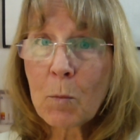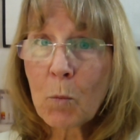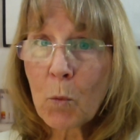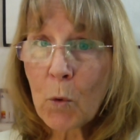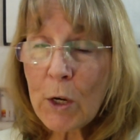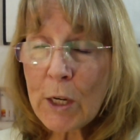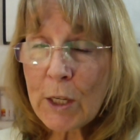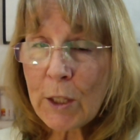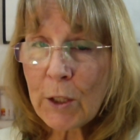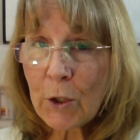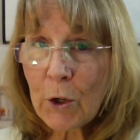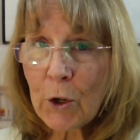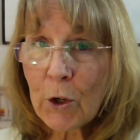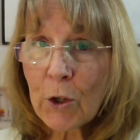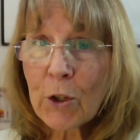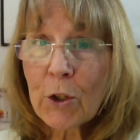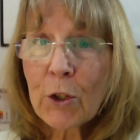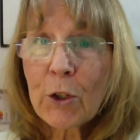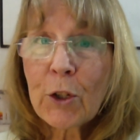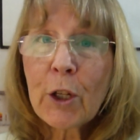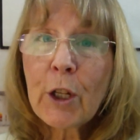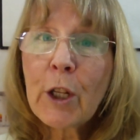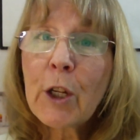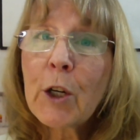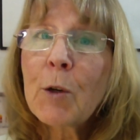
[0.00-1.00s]
research
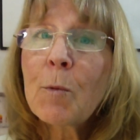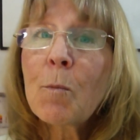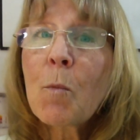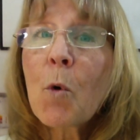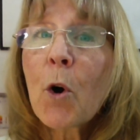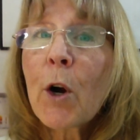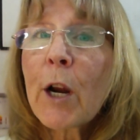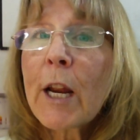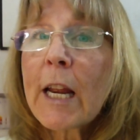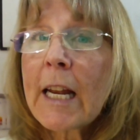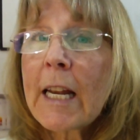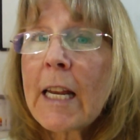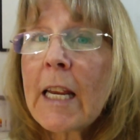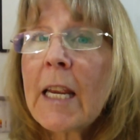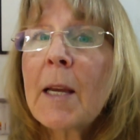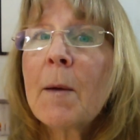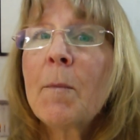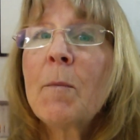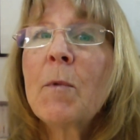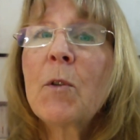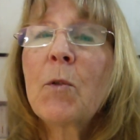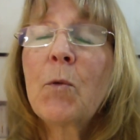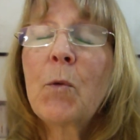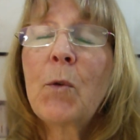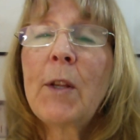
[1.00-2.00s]
to learn more
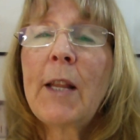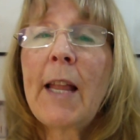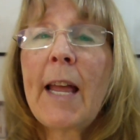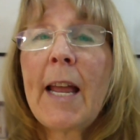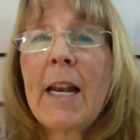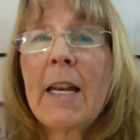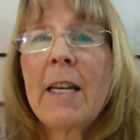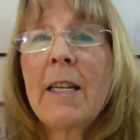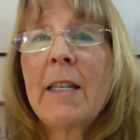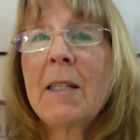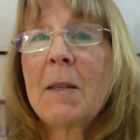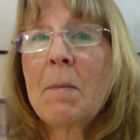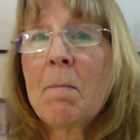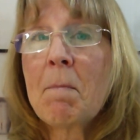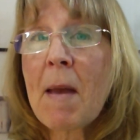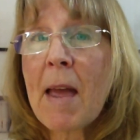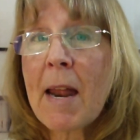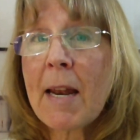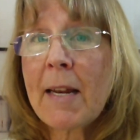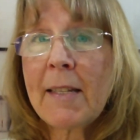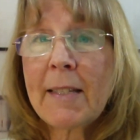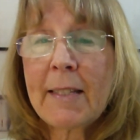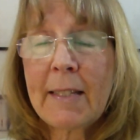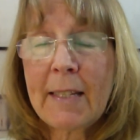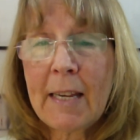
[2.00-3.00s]
idioms related to
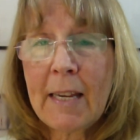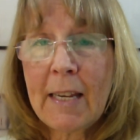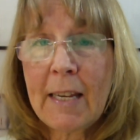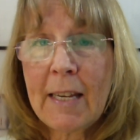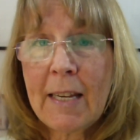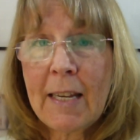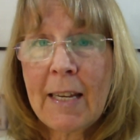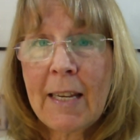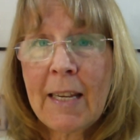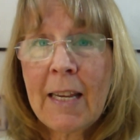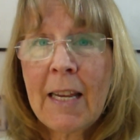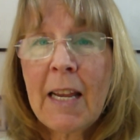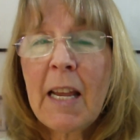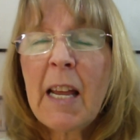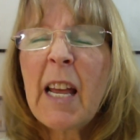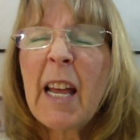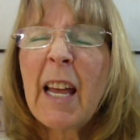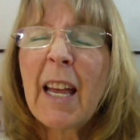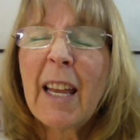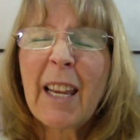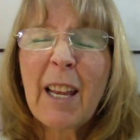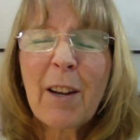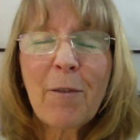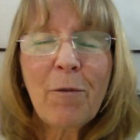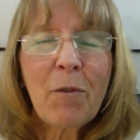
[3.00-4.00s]
medicine.
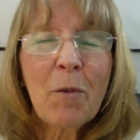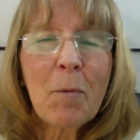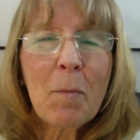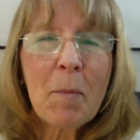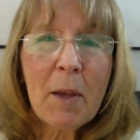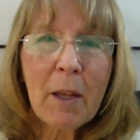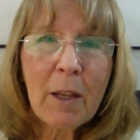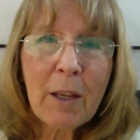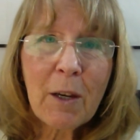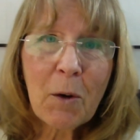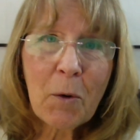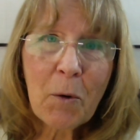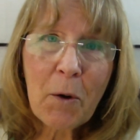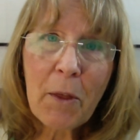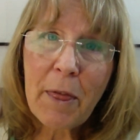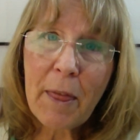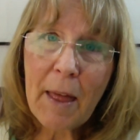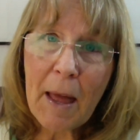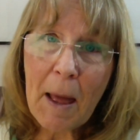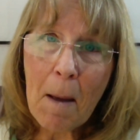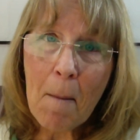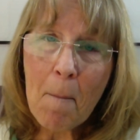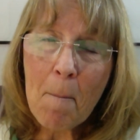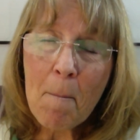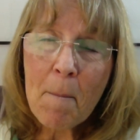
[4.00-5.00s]
Get familiar with
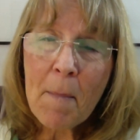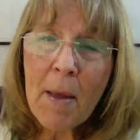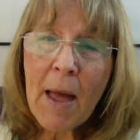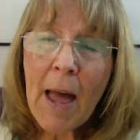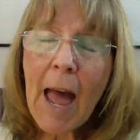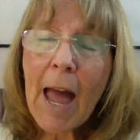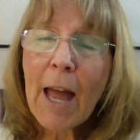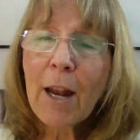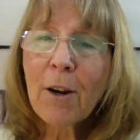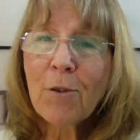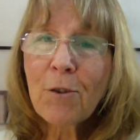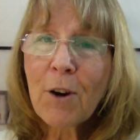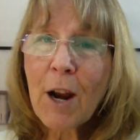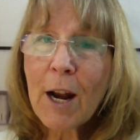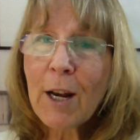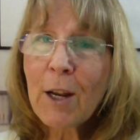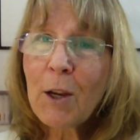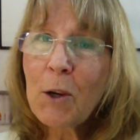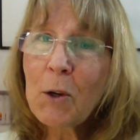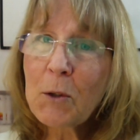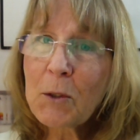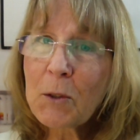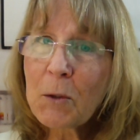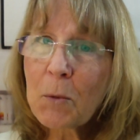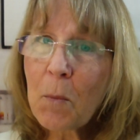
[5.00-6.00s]
them and try to
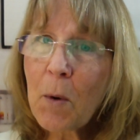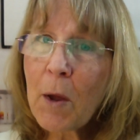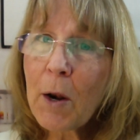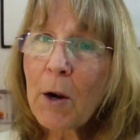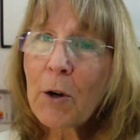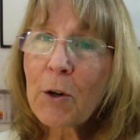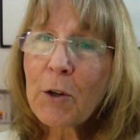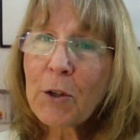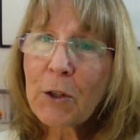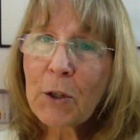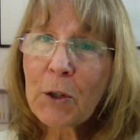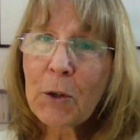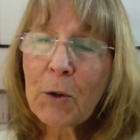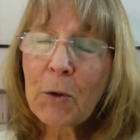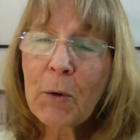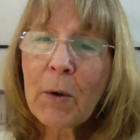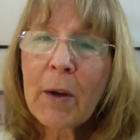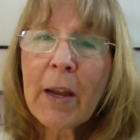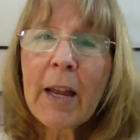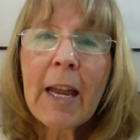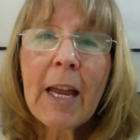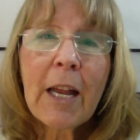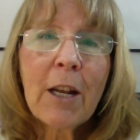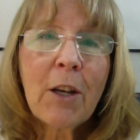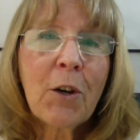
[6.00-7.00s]
use one or two
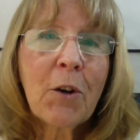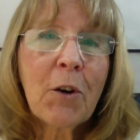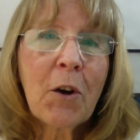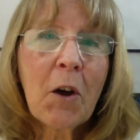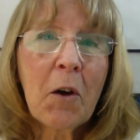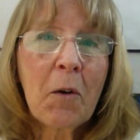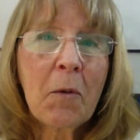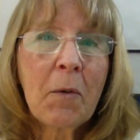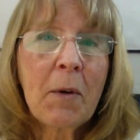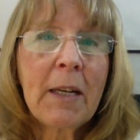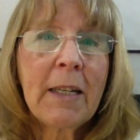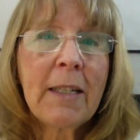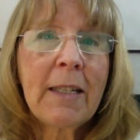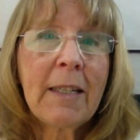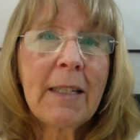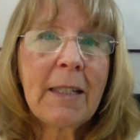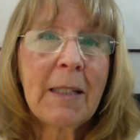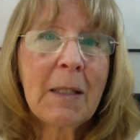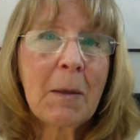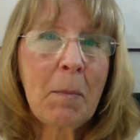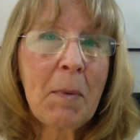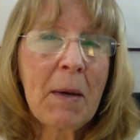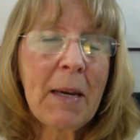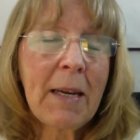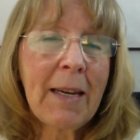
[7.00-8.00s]
in your OET
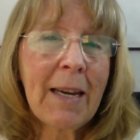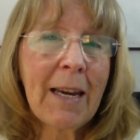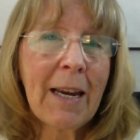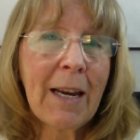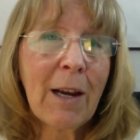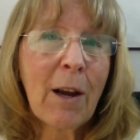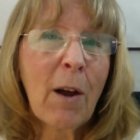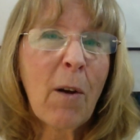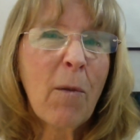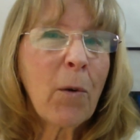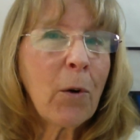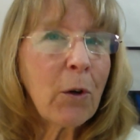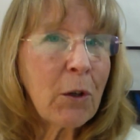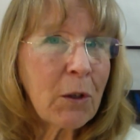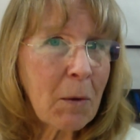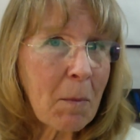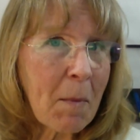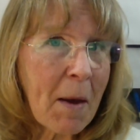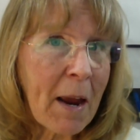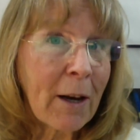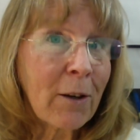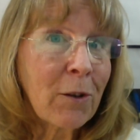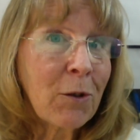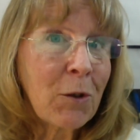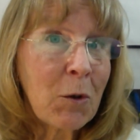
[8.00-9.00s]
speaking for some
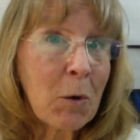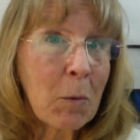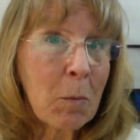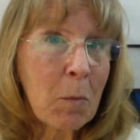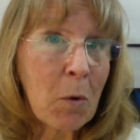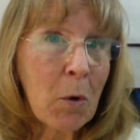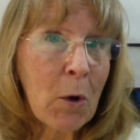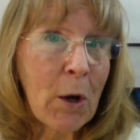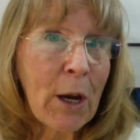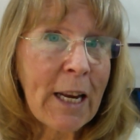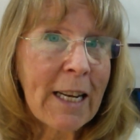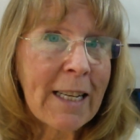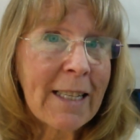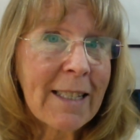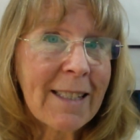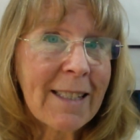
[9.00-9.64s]
extra points.